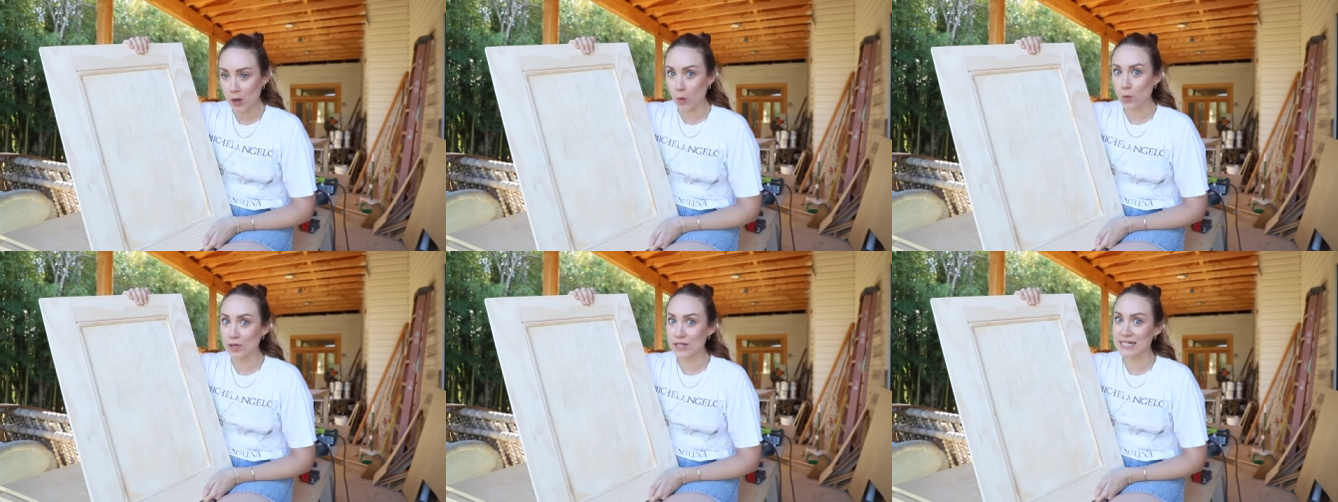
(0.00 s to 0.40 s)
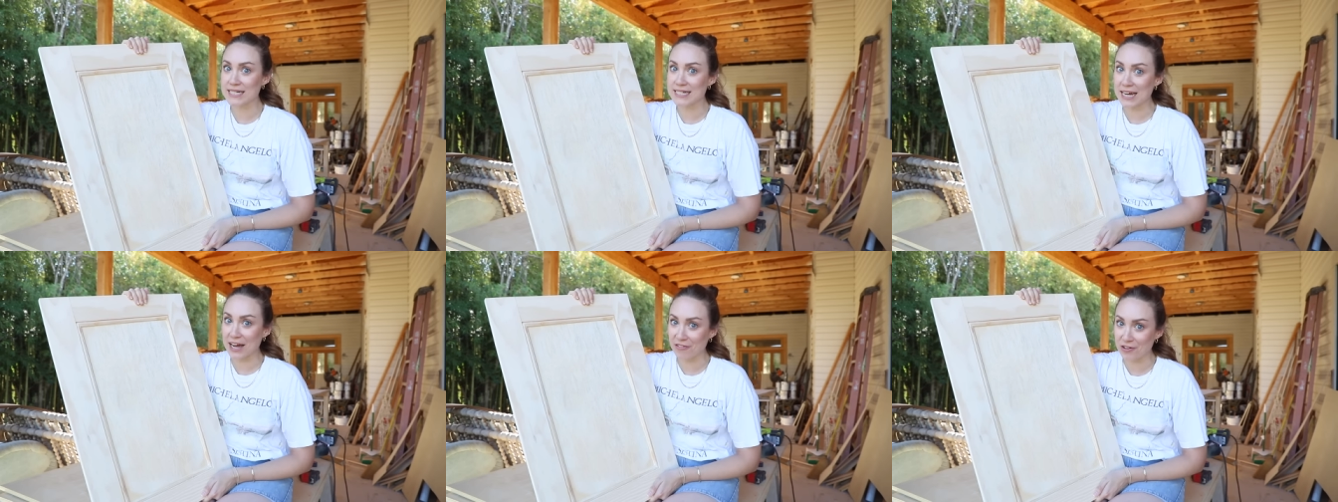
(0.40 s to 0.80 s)
We're
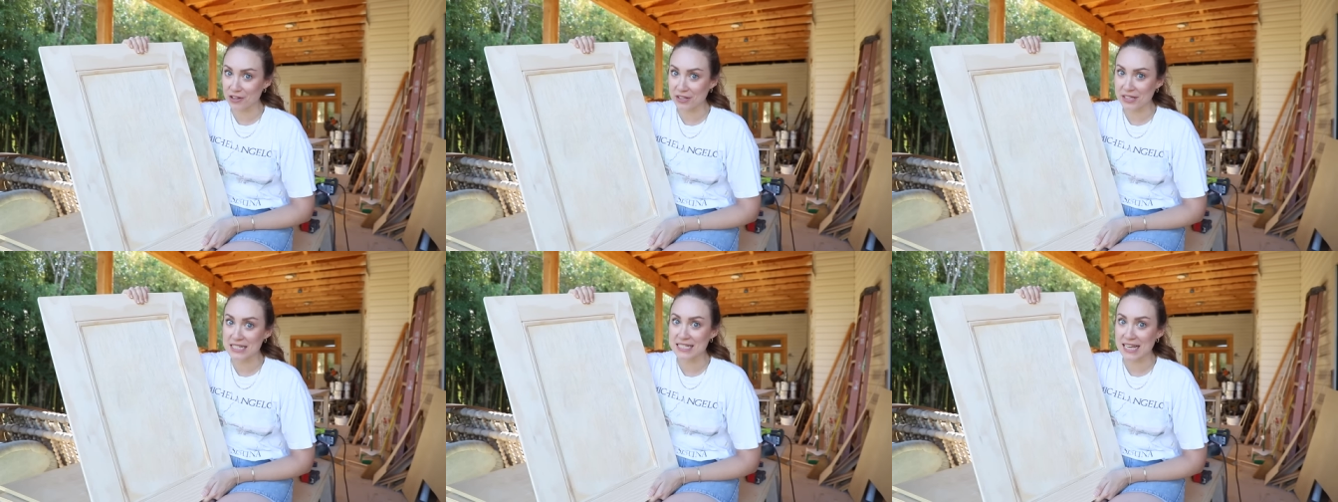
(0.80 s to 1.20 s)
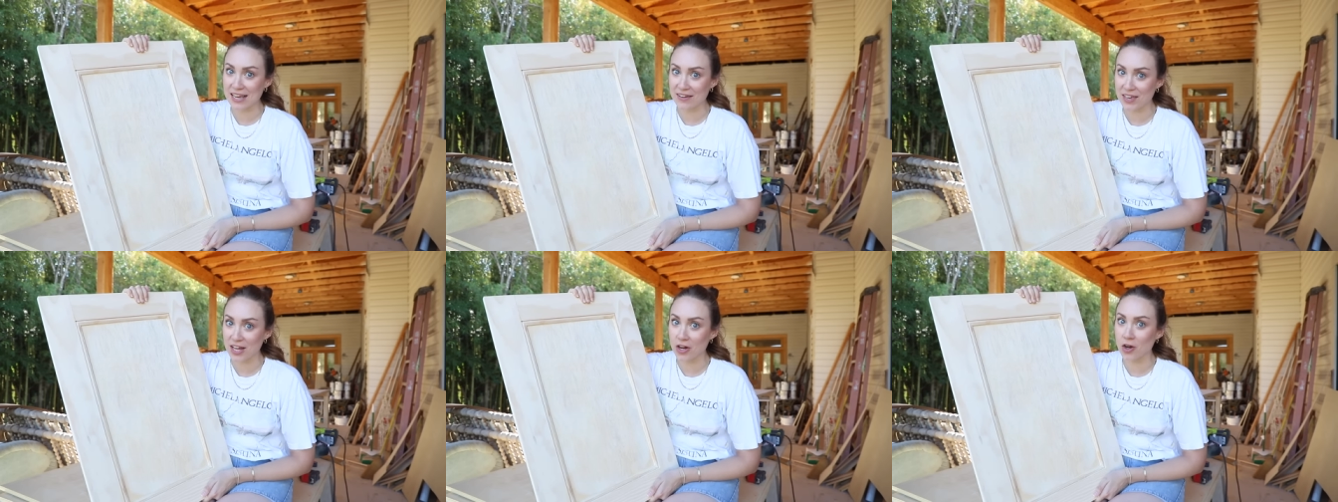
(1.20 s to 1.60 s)
definitely
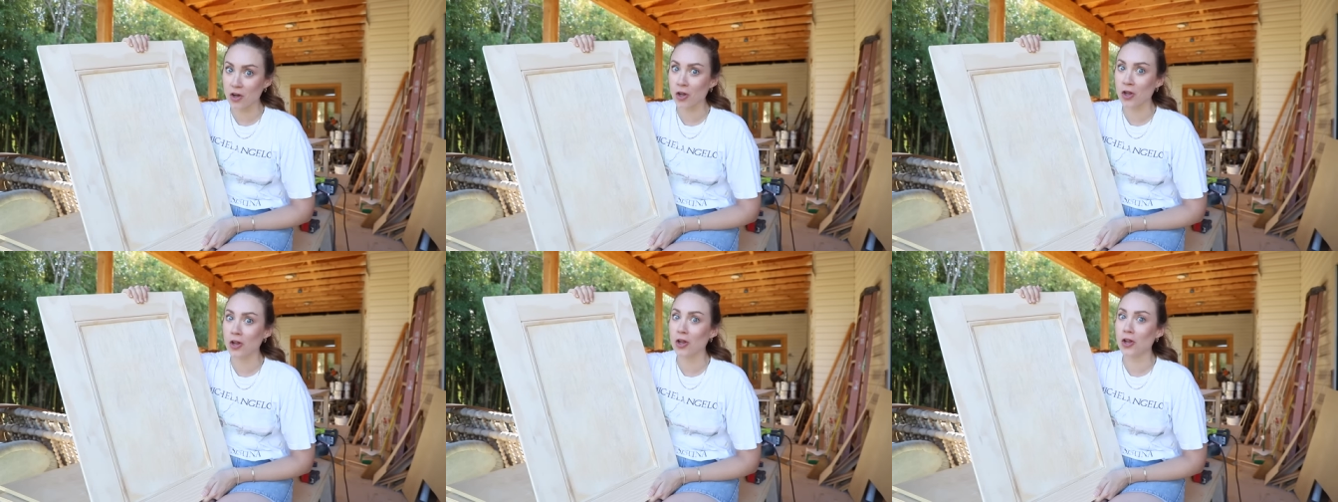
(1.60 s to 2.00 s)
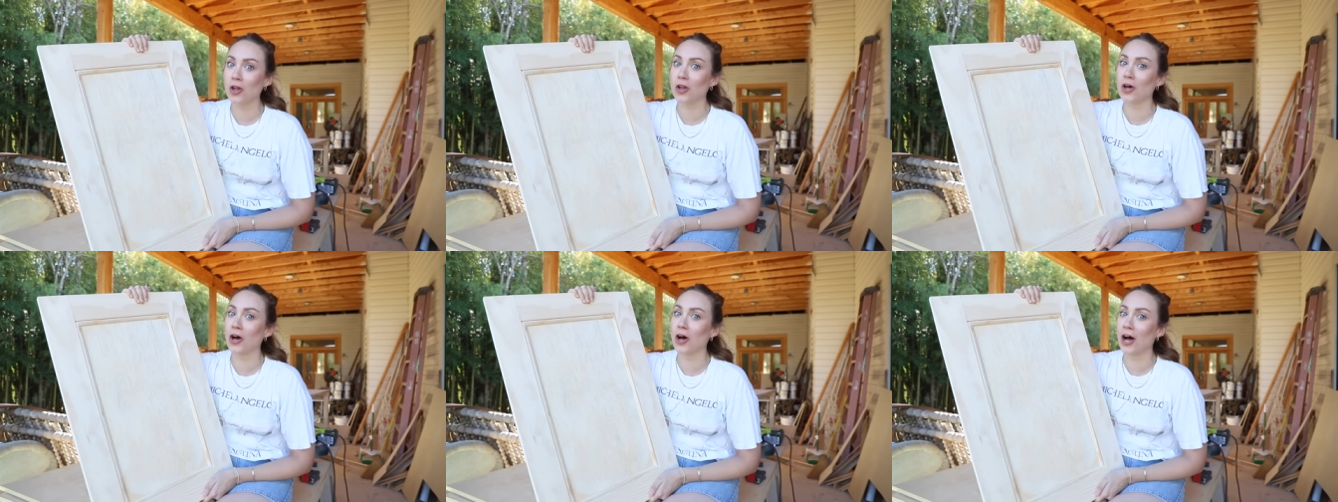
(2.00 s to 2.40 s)
saving a
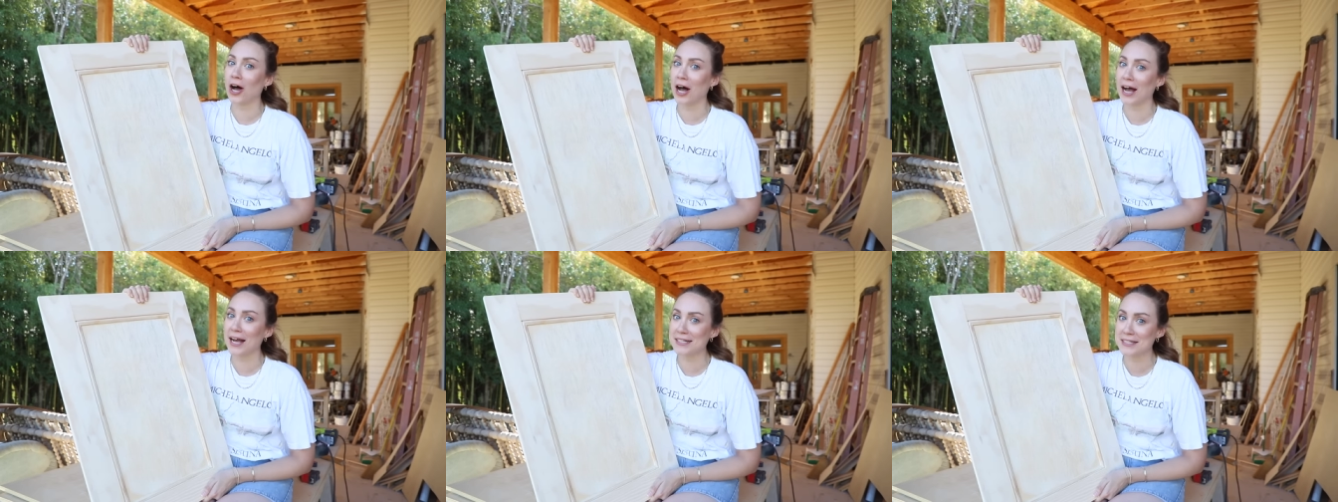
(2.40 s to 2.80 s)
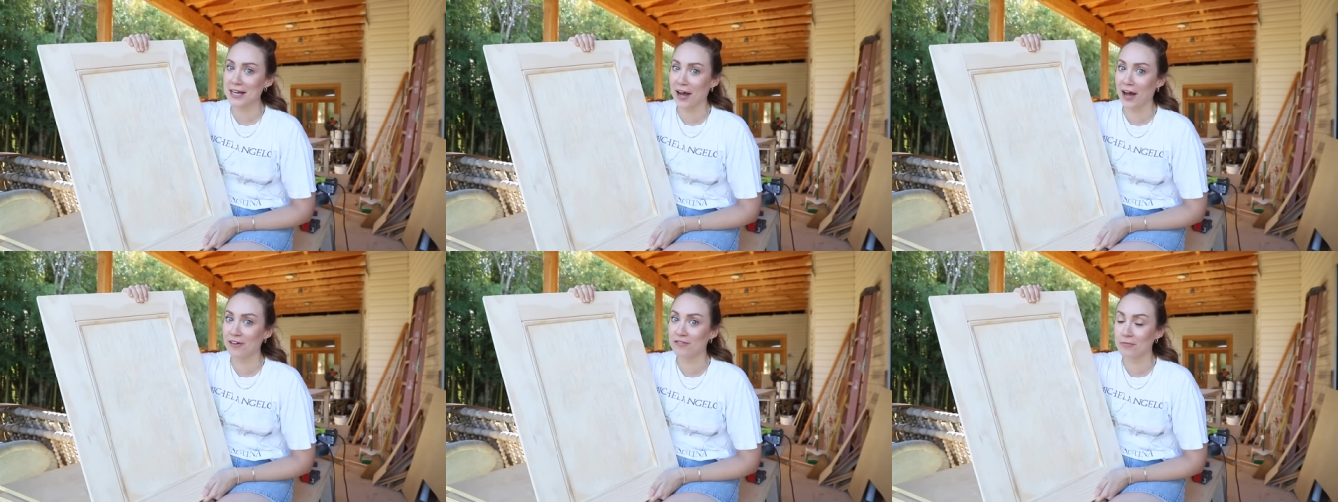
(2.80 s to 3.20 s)
lot
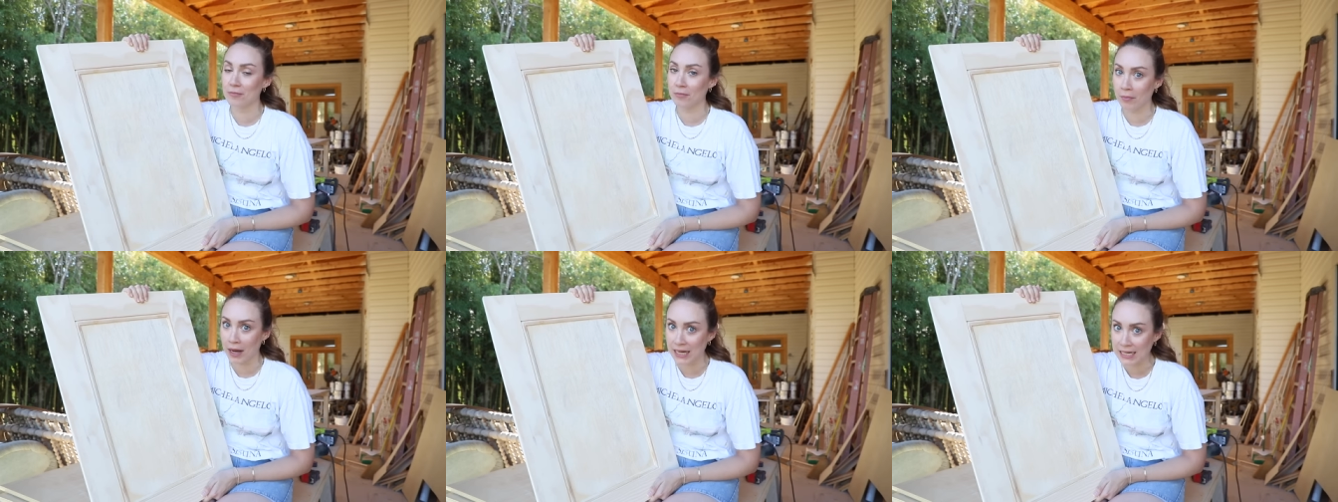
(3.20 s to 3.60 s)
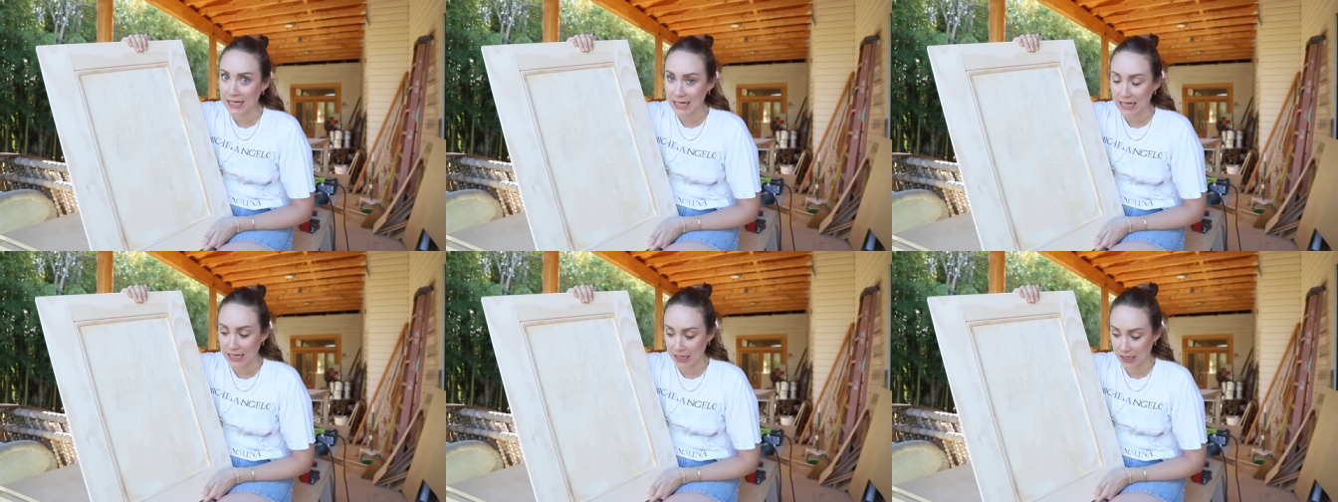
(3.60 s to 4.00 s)
of
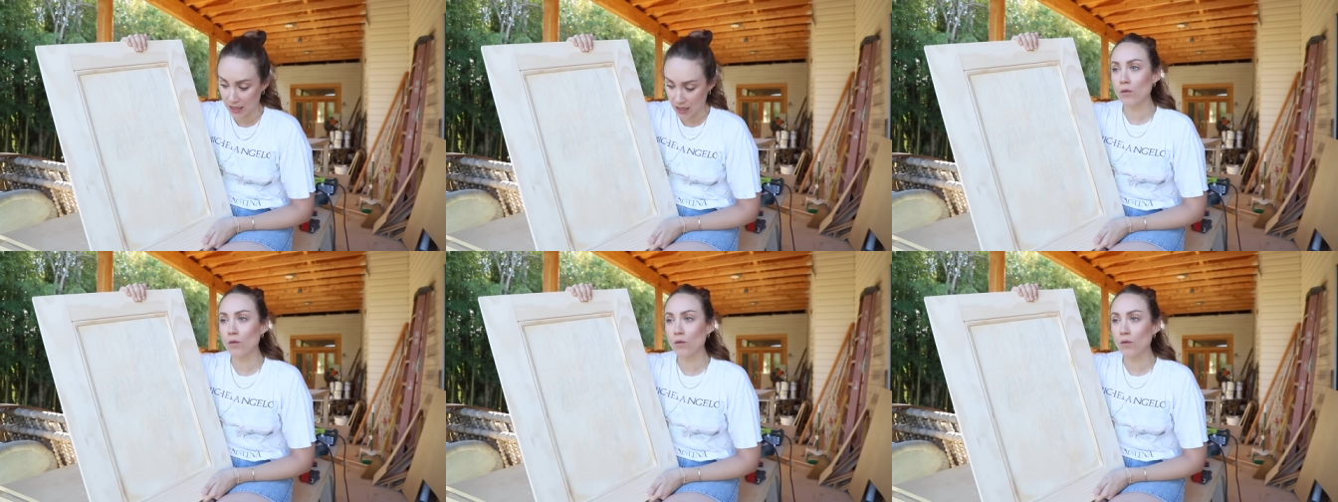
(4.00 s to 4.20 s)
money.